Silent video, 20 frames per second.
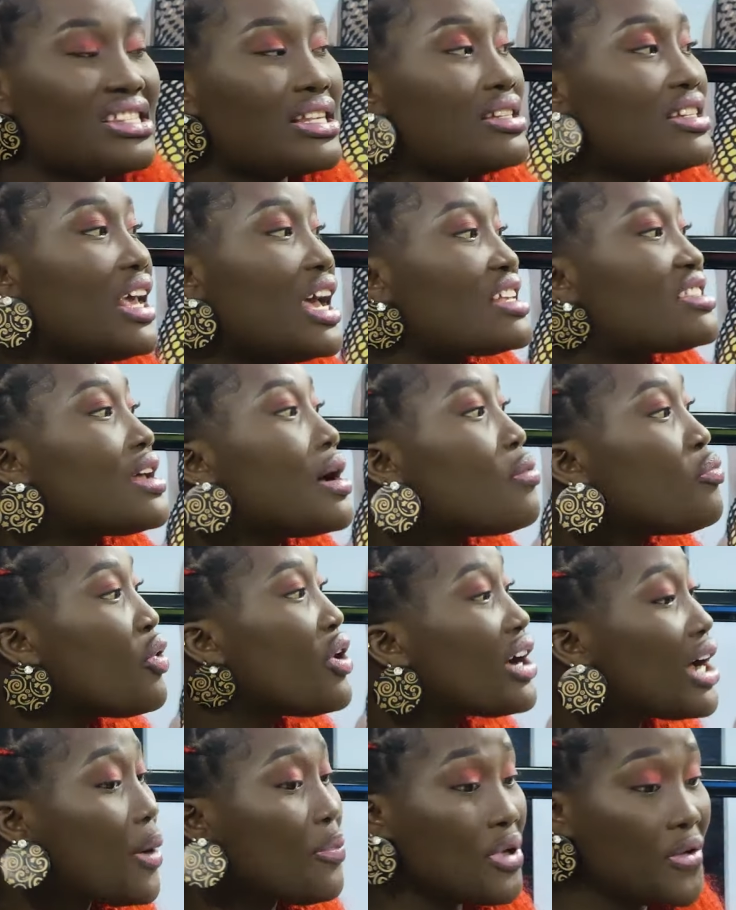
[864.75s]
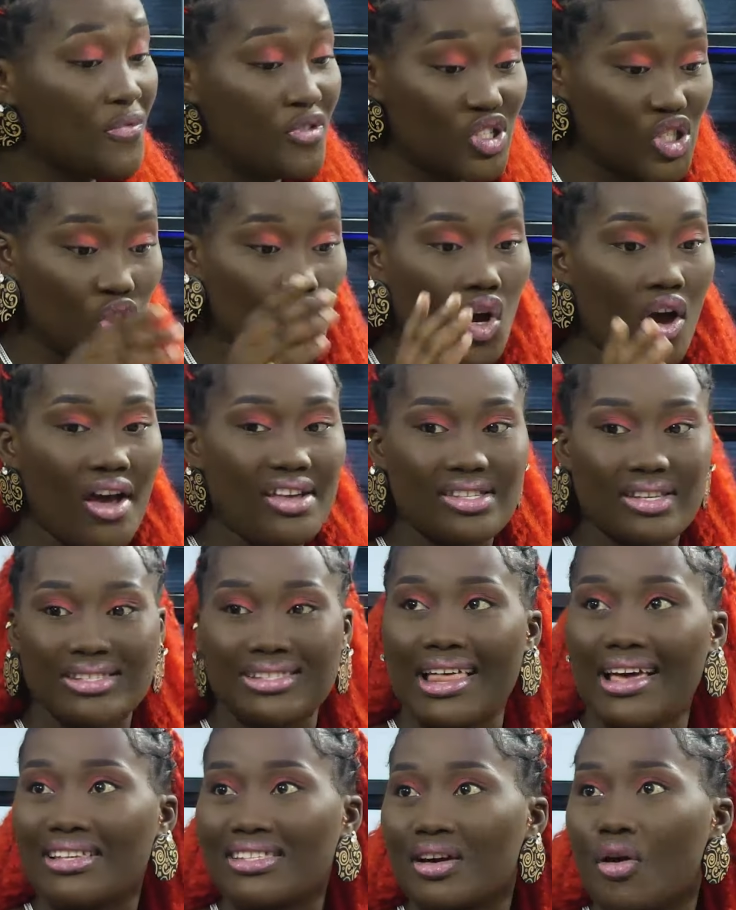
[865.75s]
breakups, if you see your ex, it's like, say, oh,
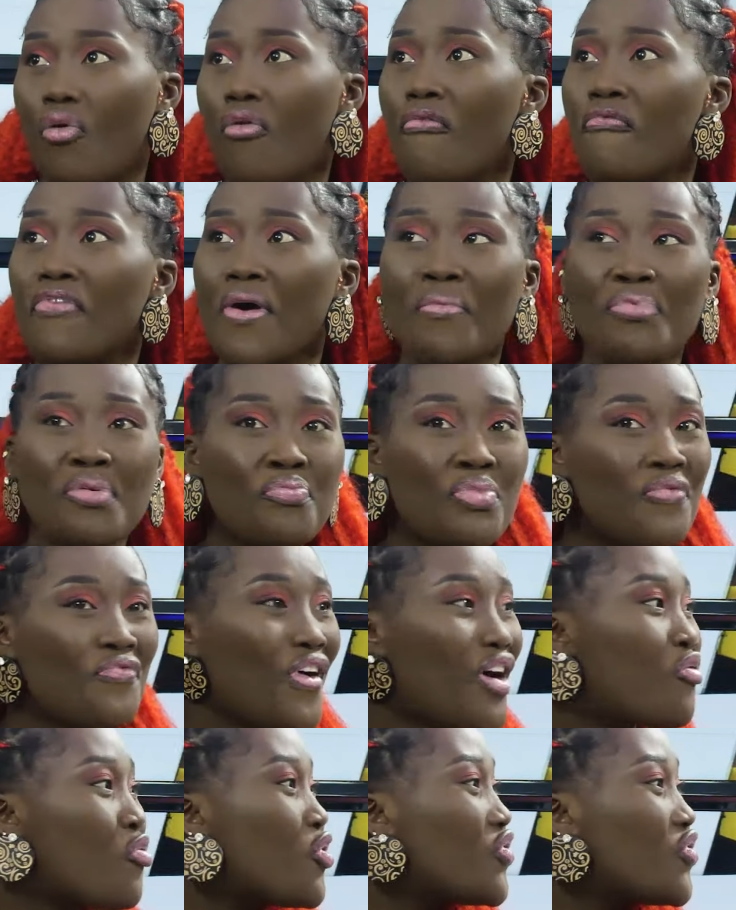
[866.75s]
baby, before I push it.